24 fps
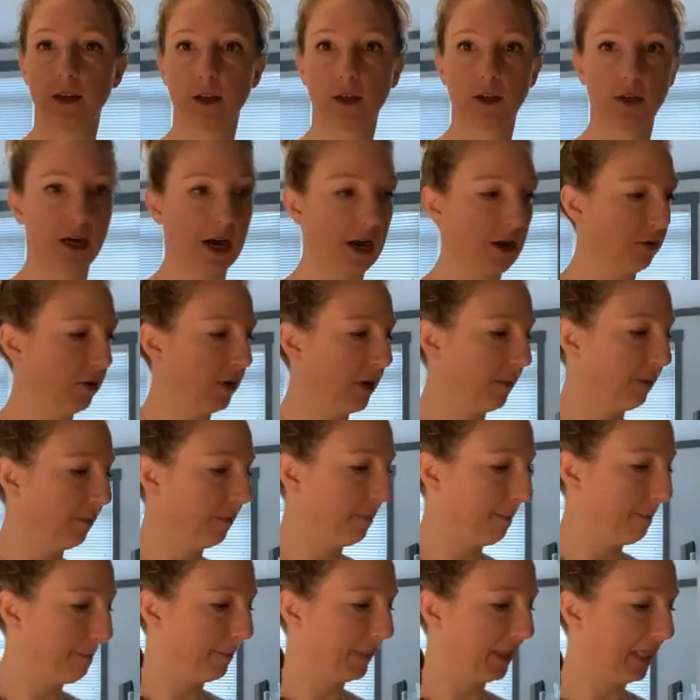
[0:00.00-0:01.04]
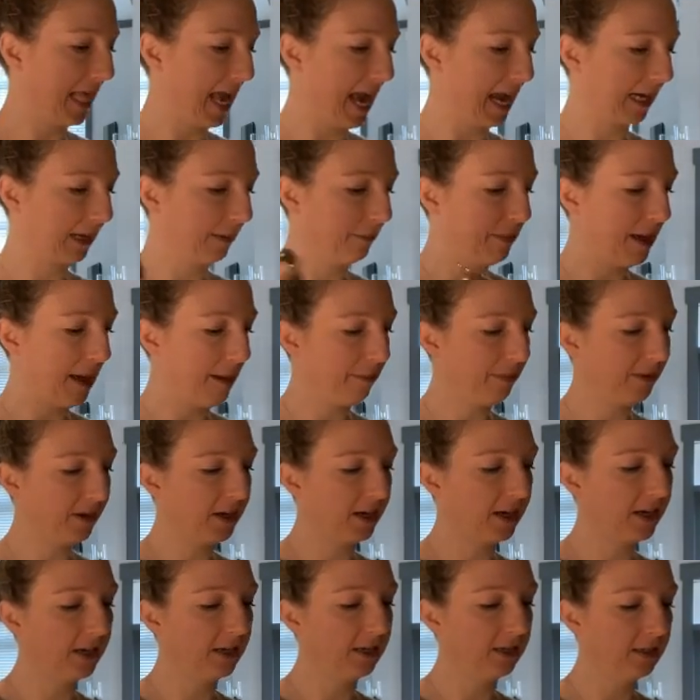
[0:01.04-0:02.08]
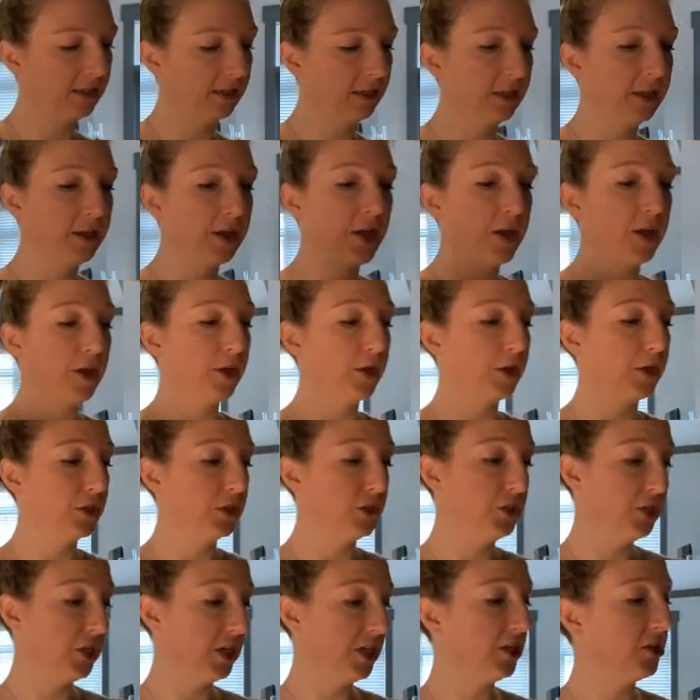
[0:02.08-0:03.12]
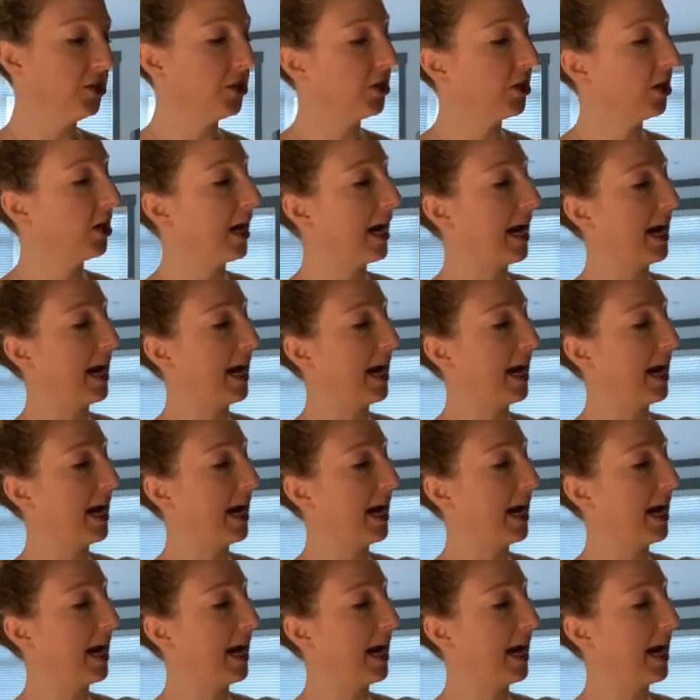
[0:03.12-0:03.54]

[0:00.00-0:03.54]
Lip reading: ground black pepper, ginger,